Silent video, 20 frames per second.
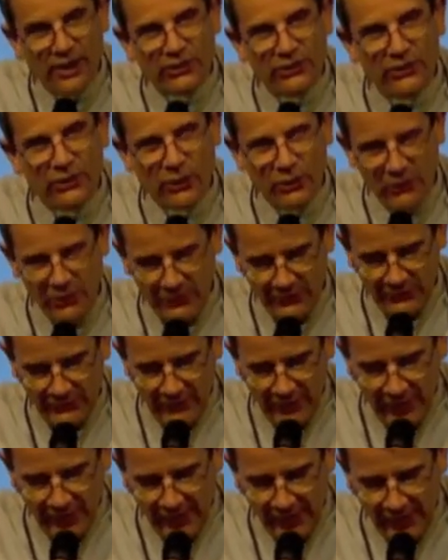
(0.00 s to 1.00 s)
So
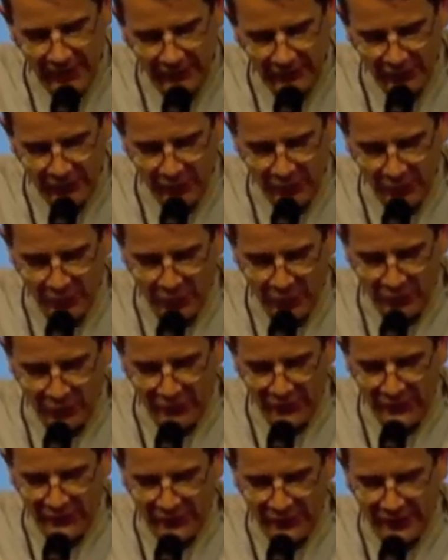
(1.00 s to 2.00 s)
little
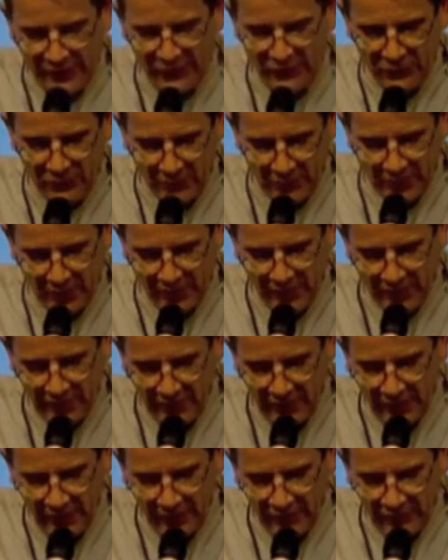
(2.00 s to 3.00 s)
Paul tells me
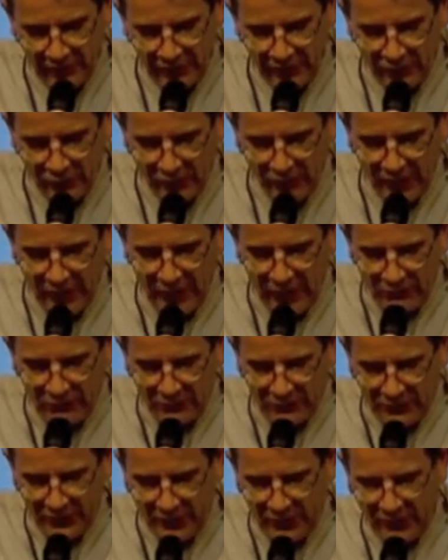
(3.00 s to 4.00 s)
that the
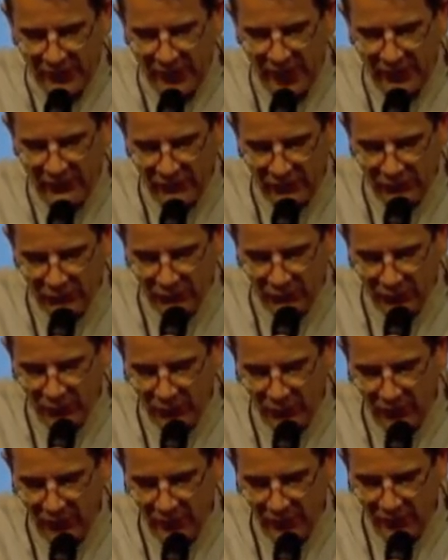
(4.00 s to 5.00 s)
gift he asked
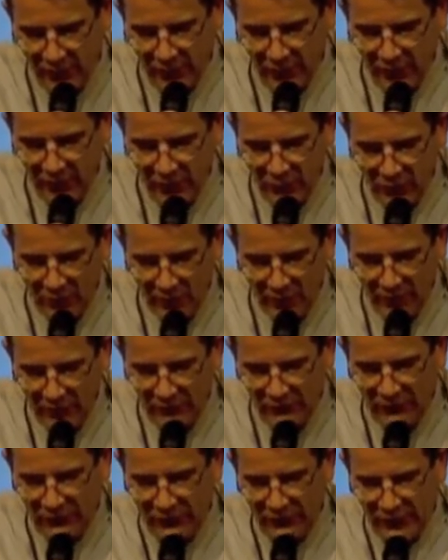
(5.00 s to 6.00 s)
for
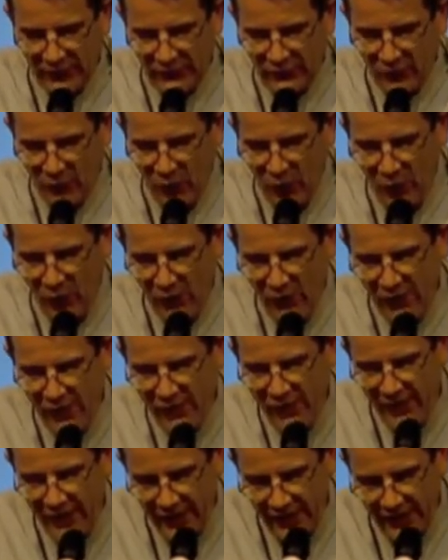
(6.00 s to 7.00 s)
was that
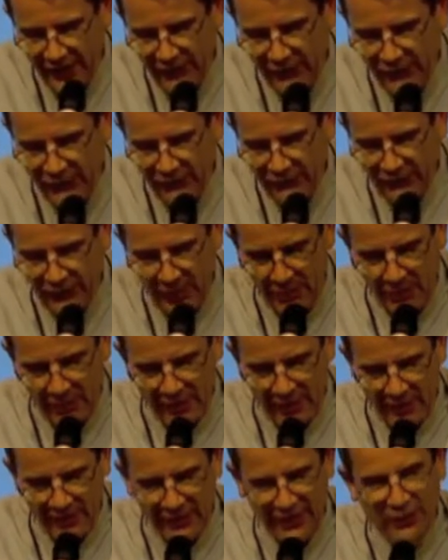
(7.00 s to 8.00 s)
all his
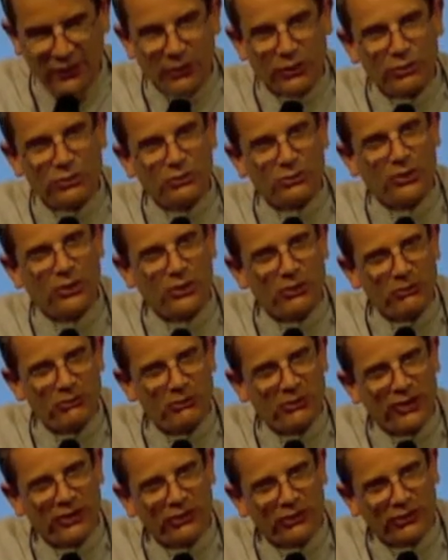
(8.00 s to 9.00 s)
family go to
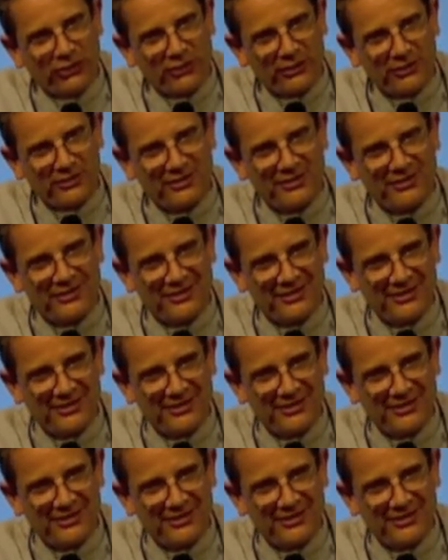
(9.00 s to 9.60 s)
confession.